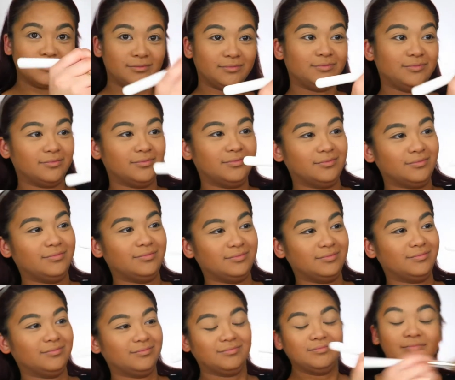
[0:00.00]

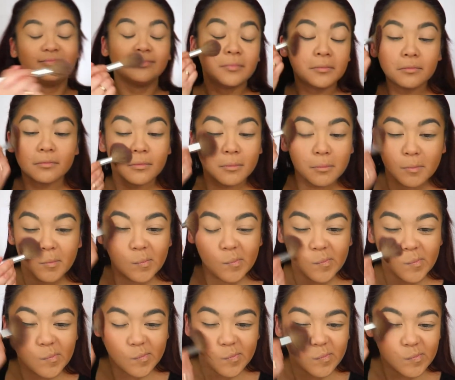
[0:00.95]

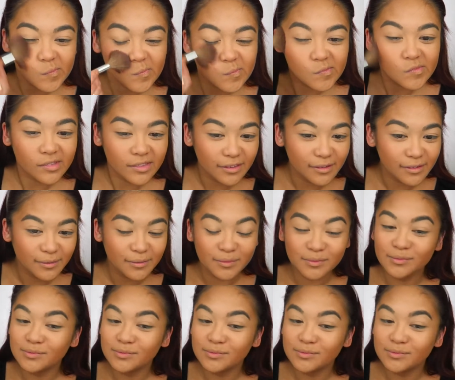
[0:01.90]
(no one is talking)